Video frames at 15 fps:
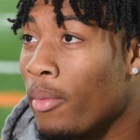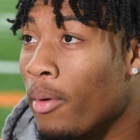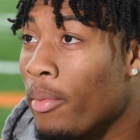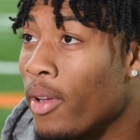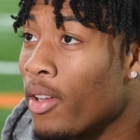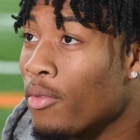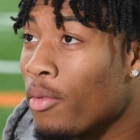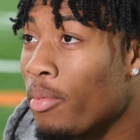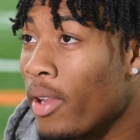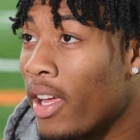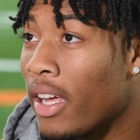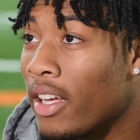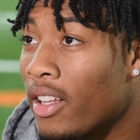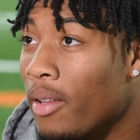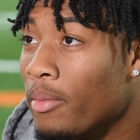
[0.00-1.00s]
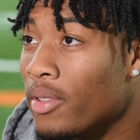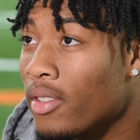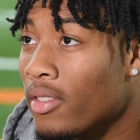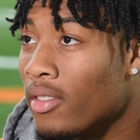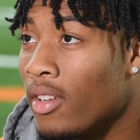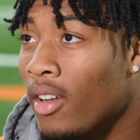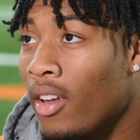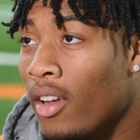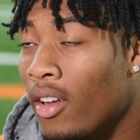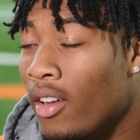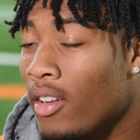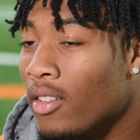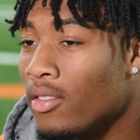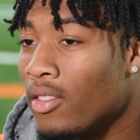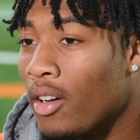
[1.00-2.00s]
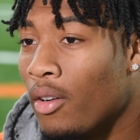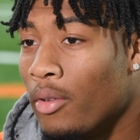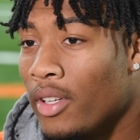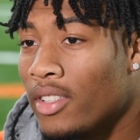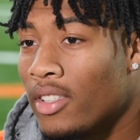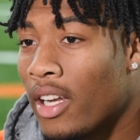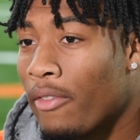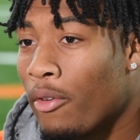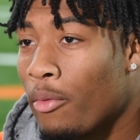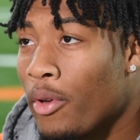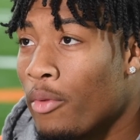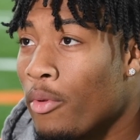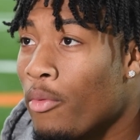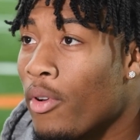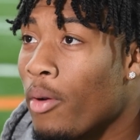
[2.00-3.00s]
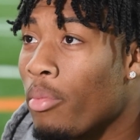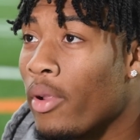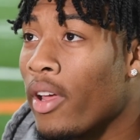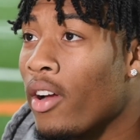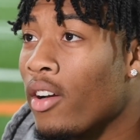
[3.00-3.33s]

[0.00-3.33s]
but because we're playing Clemson. So each and every week we want to play